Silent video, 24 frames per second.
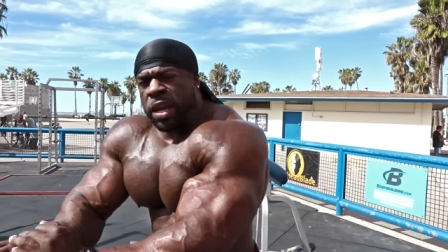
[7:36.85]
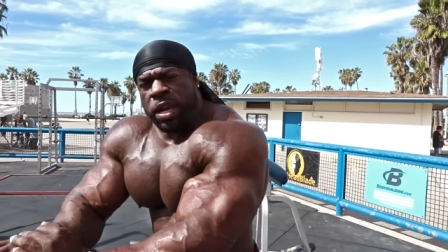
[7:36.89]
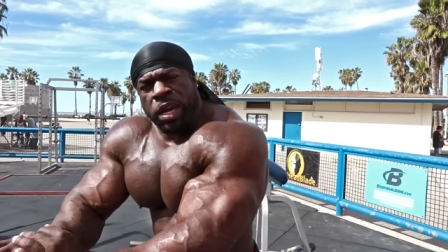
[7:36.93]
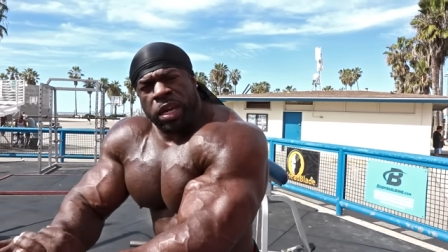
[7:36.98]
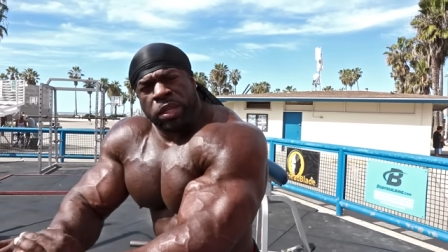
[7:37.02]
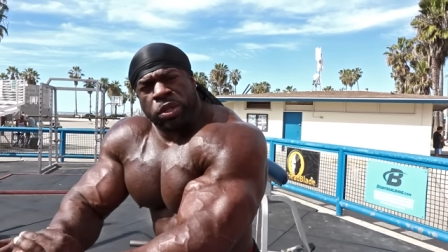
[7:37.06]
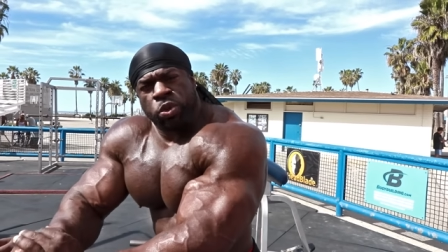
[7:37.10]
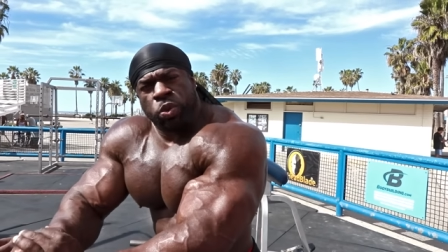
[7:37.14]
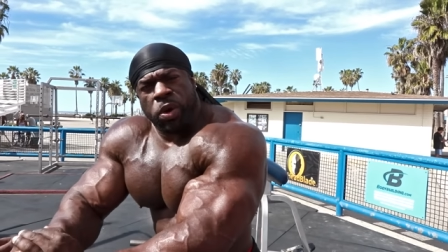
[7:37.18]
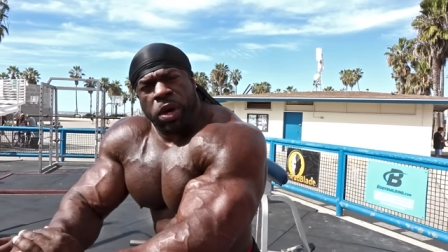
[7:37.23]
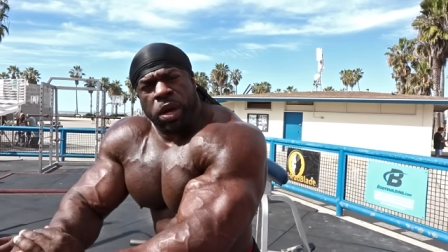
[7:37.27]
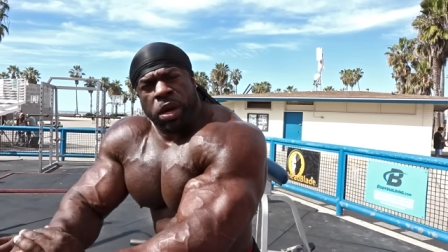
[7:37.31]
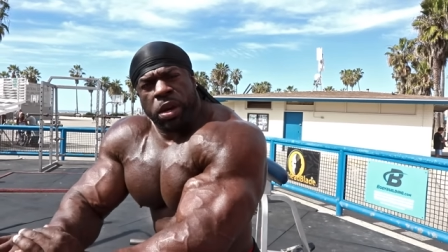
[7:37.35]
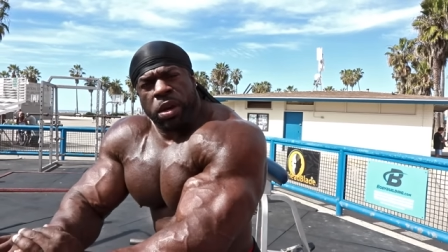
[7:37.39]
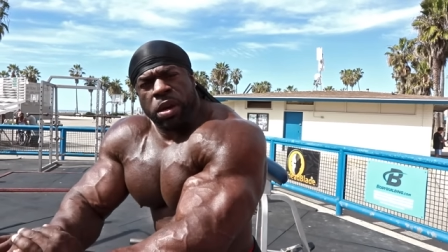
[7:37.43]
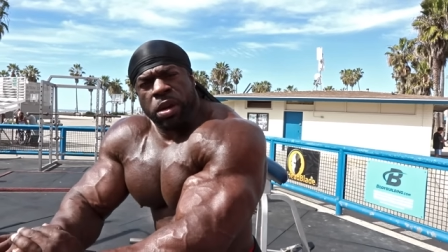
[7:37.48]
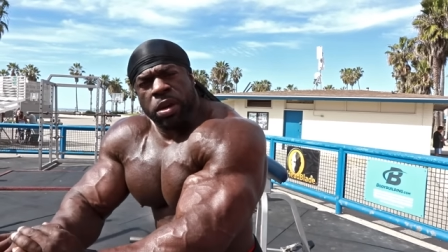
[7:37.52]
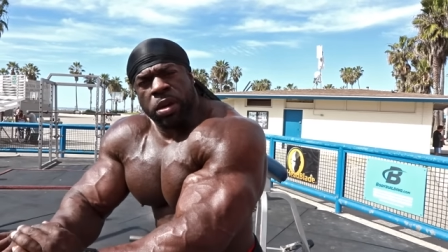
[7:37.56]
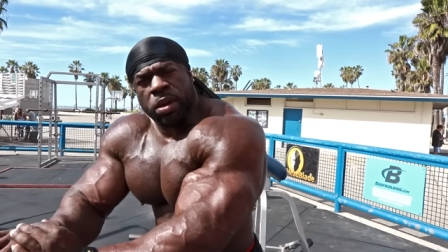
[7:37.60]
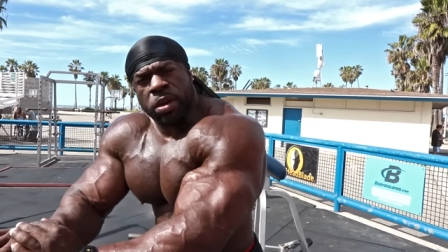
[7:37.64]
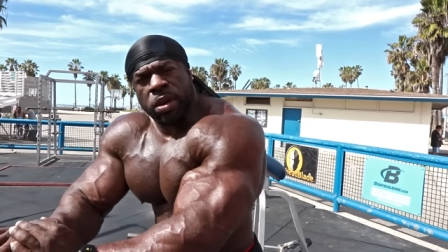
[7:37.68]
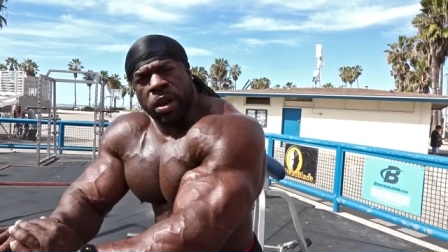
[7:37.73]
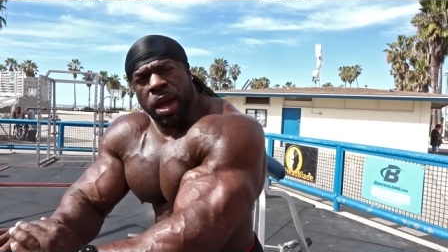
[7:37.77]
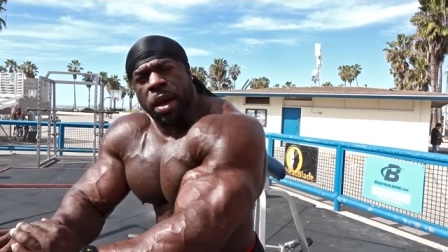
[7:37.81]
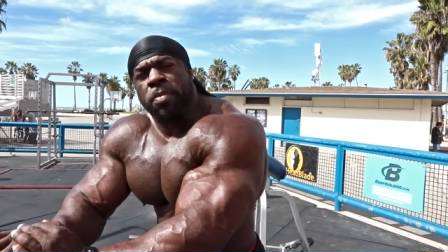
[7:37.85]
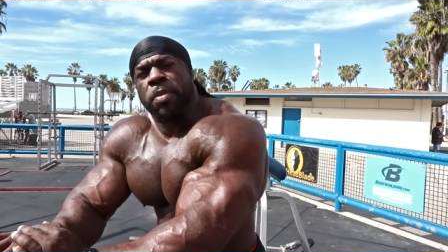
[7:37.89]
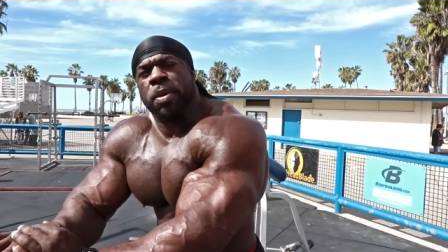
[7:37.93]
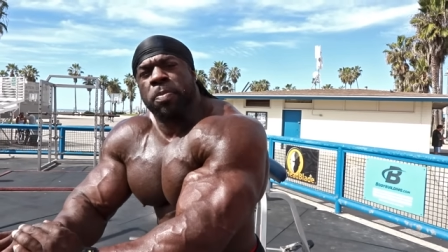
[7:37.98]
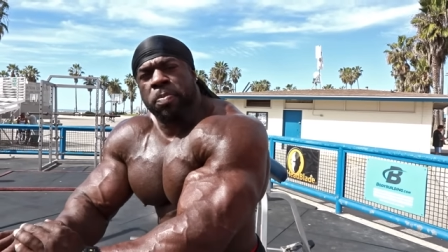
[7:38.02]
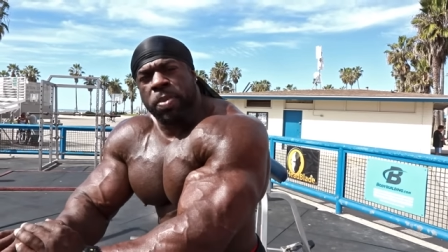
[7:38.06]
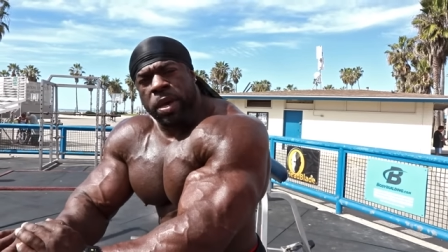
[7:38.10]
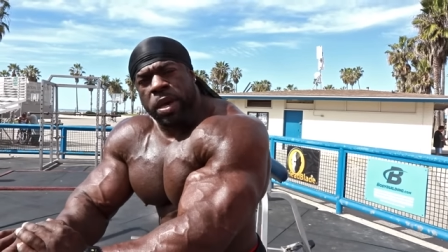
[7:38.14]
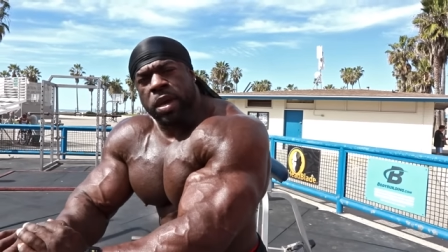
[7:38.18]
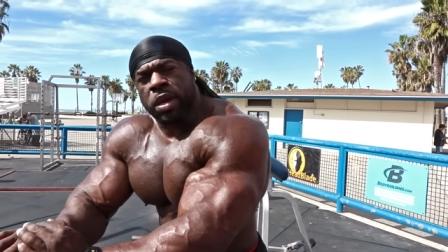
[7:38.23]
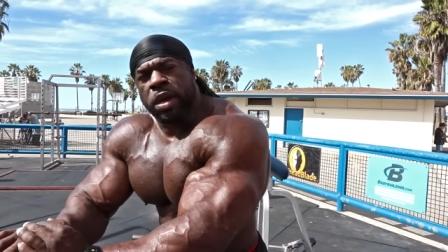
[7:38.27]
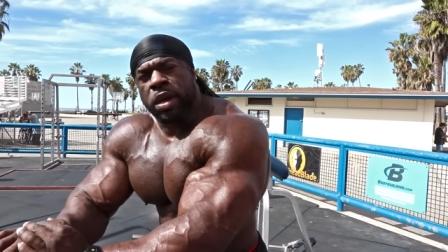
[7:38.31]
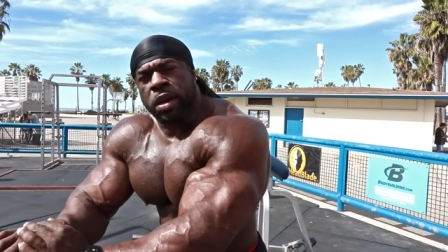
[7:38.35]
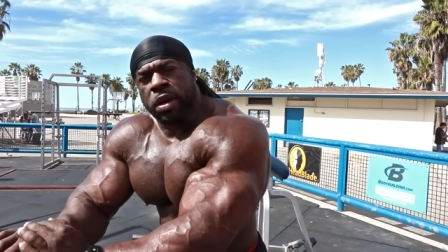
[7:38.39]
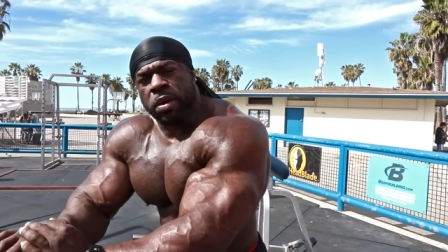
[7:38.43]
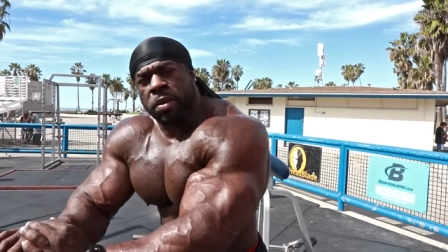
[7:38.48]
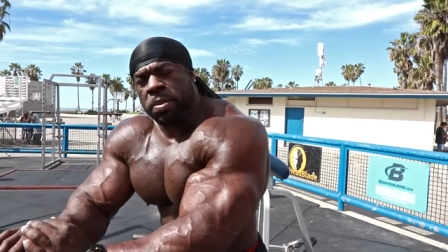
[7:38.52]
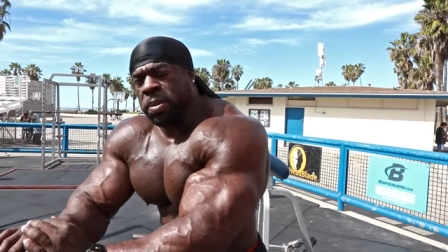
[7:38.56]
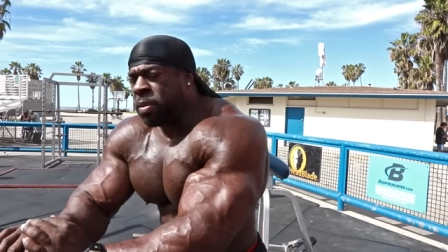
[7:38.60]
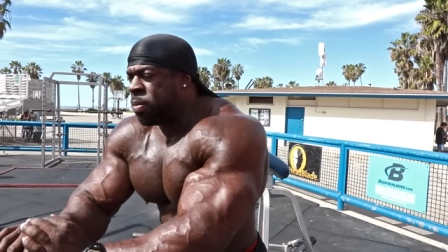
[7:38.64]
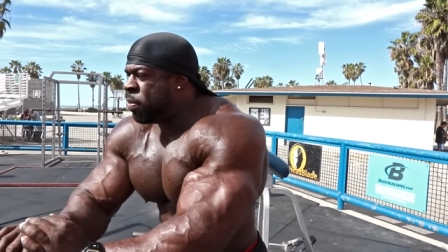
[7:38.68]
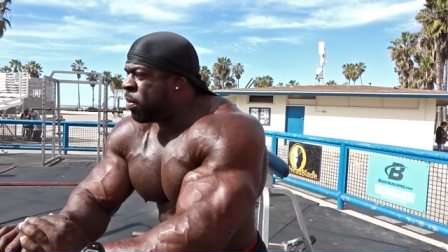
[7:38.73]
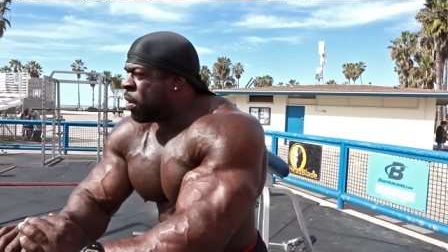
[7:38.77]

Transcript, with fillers: guess what? I'm going to be in them.